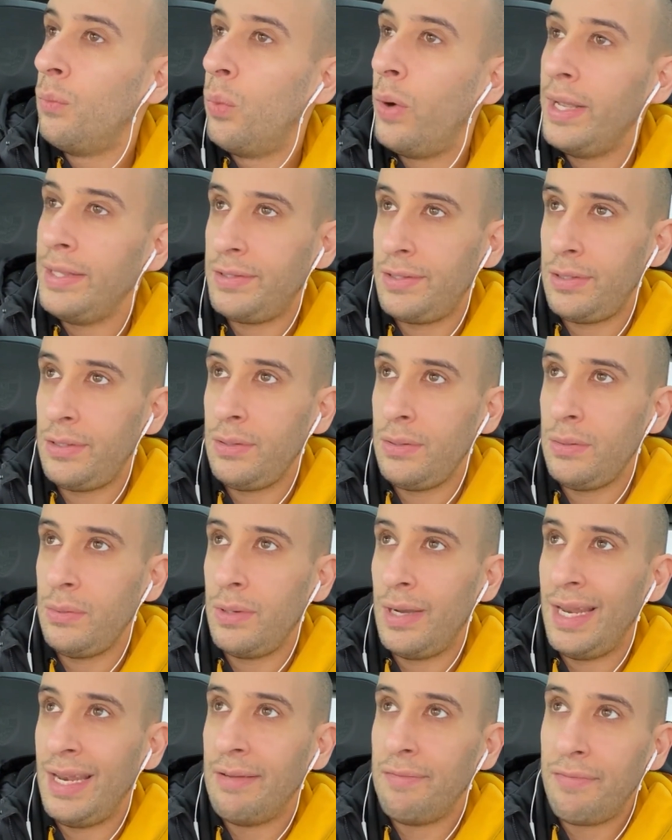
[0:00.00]
went
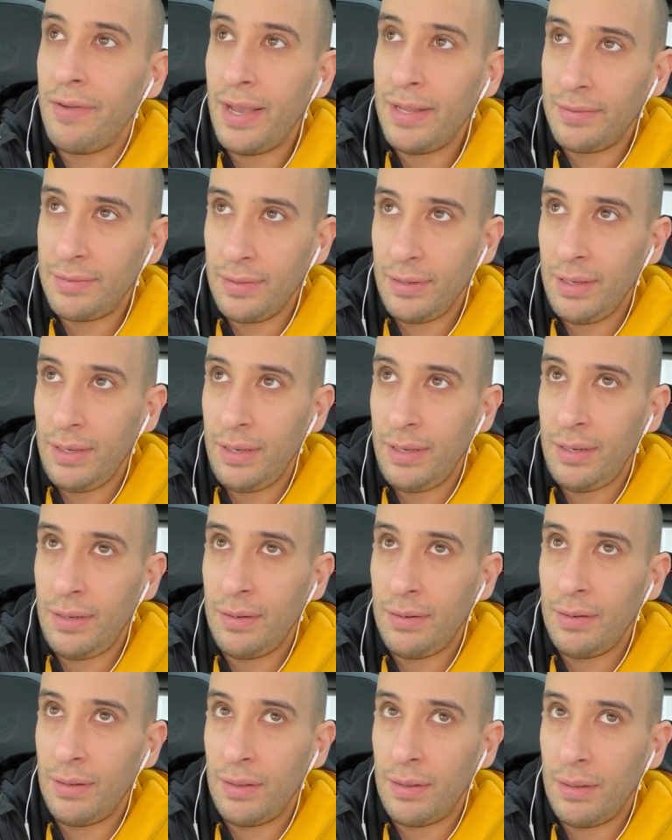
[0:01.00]
to an event
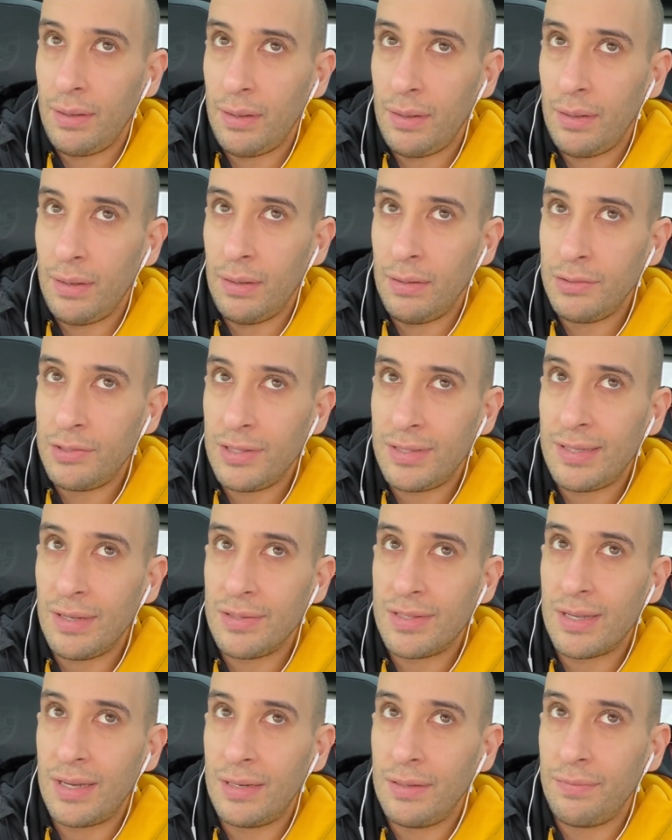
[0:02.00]
in uh, just
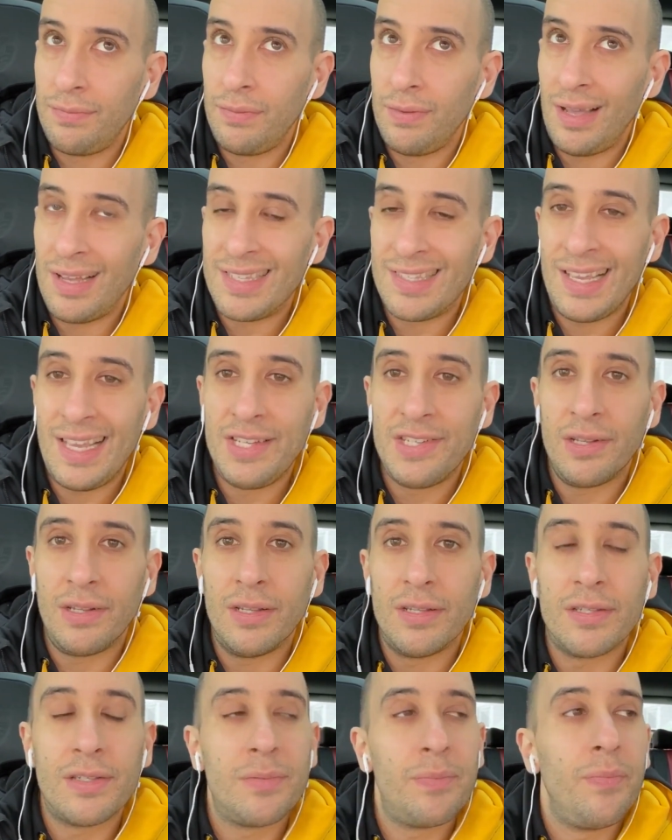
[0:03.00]
outside of Los
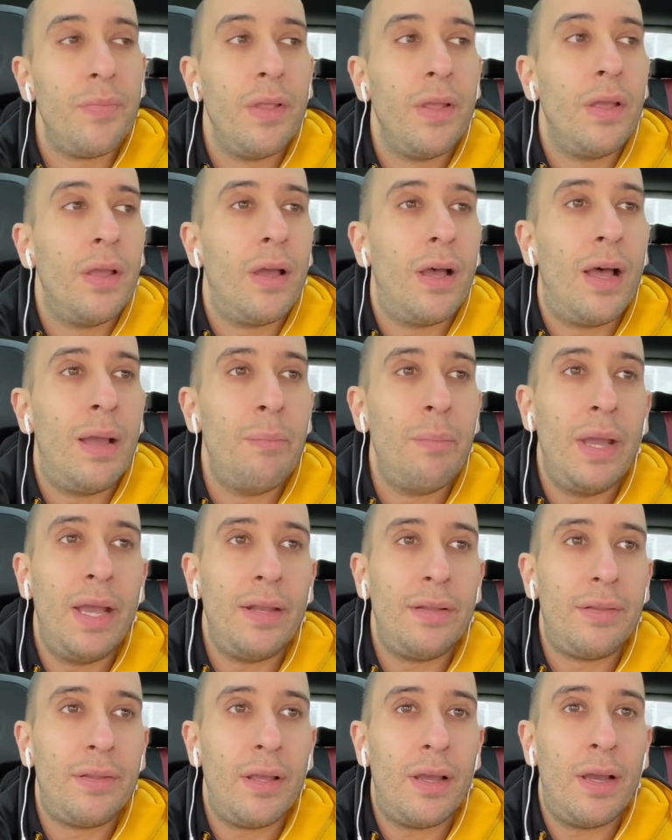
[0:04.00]
Angeles, I
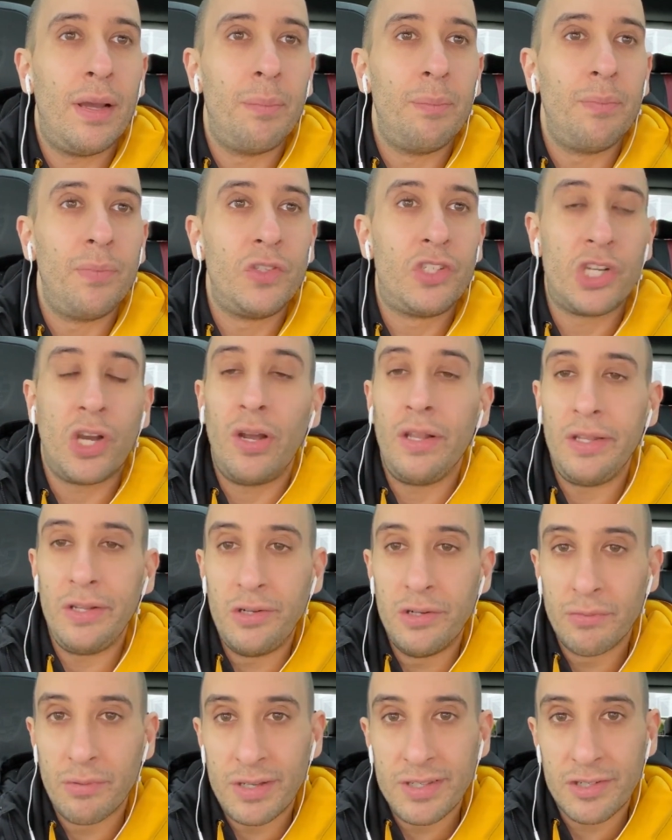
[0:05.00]
met um, Charlie,
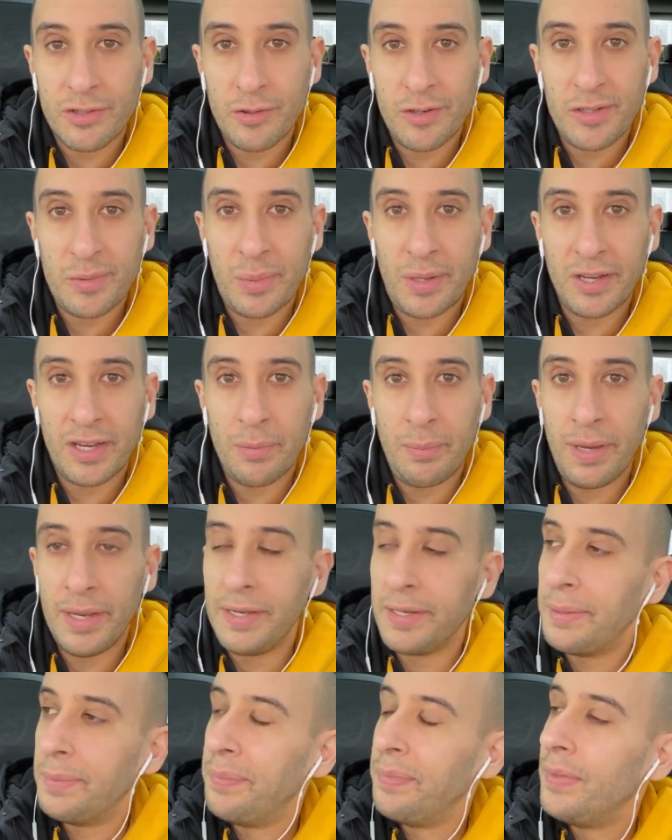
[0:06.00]
who runs Charisma on
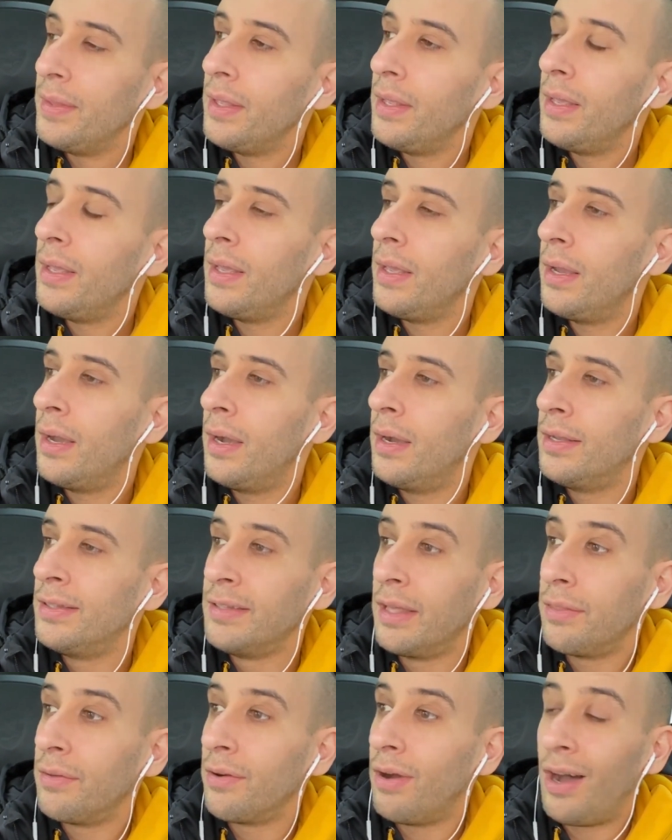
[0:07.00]
Command. Uh,
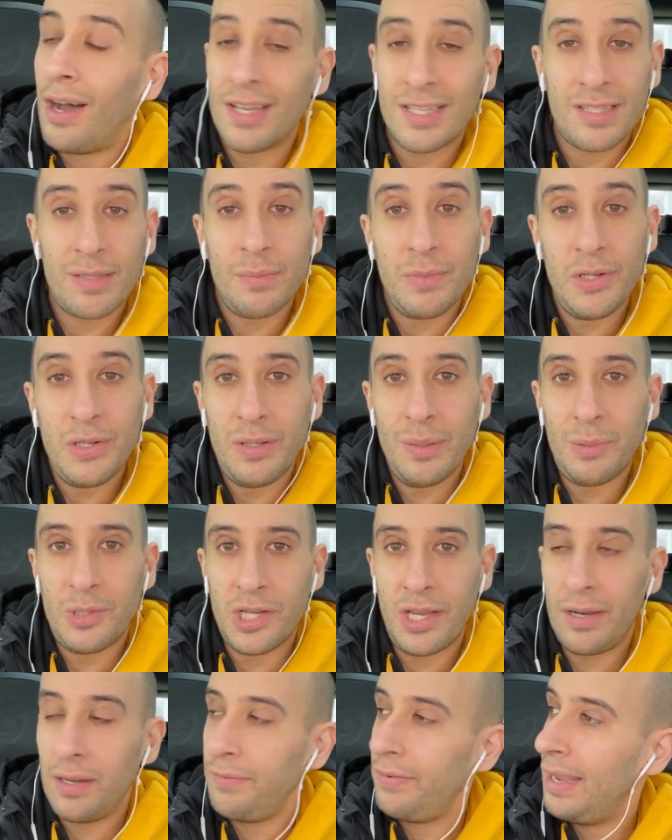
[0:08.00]
another awesome YouTube
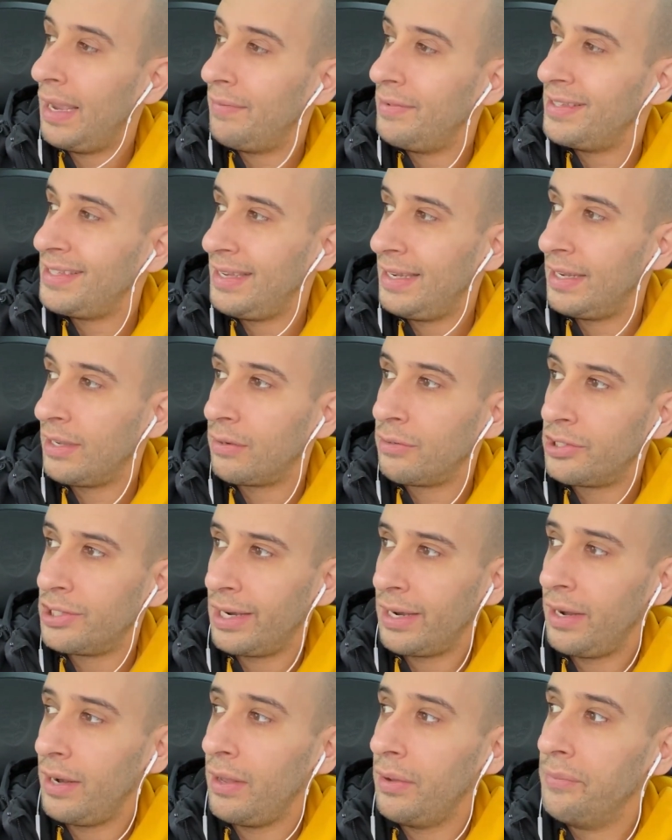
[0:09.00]
channel. If you haven't seen it, go
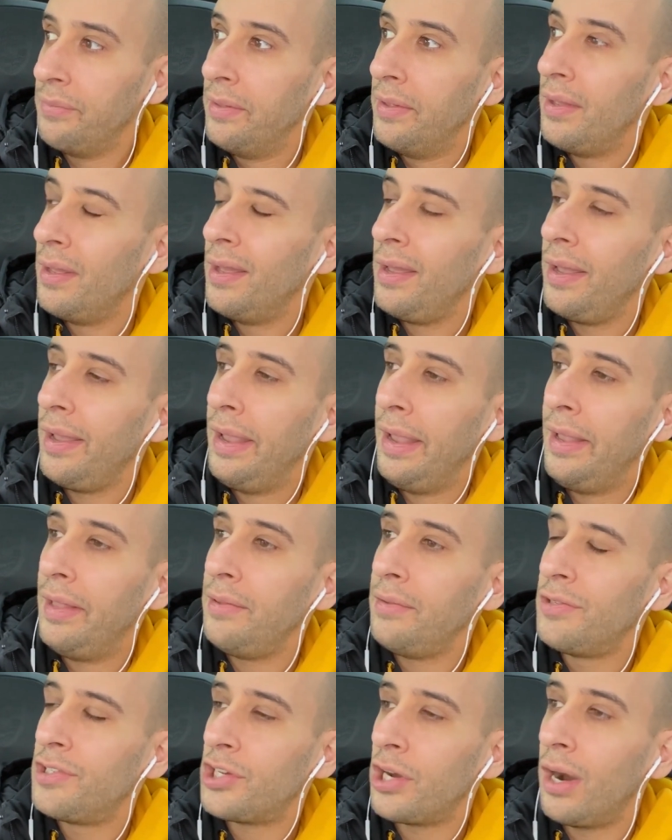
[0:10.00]
check it out.
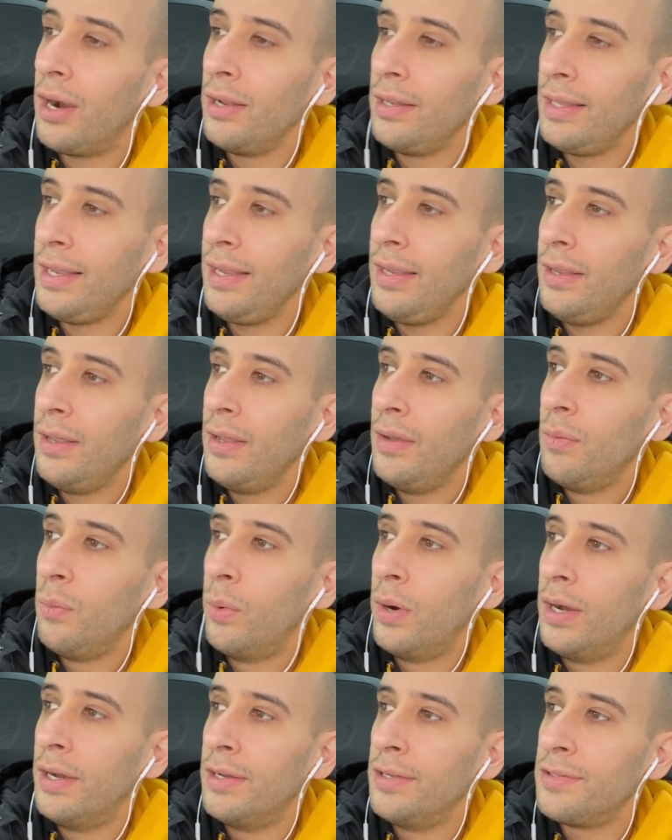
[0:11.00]
And Charlie
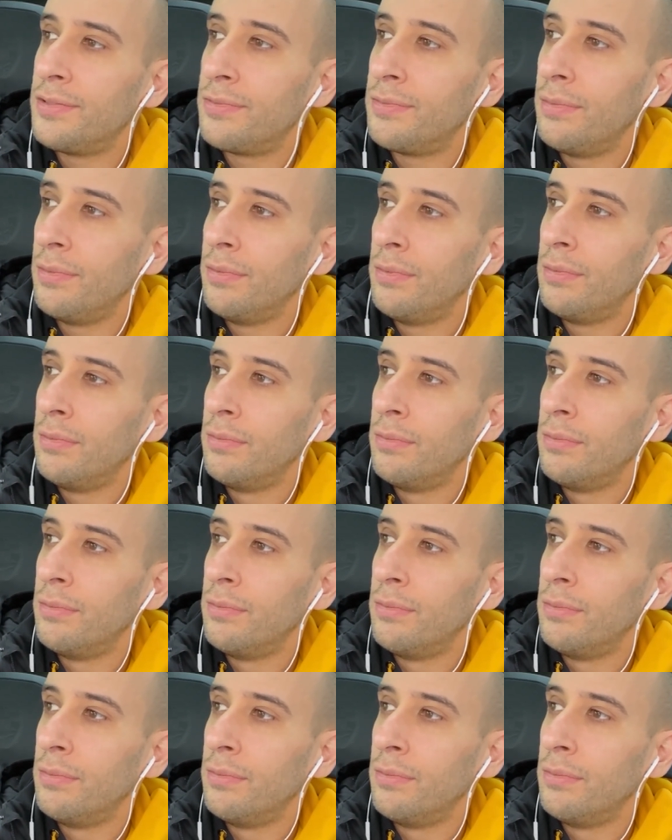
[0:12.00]
was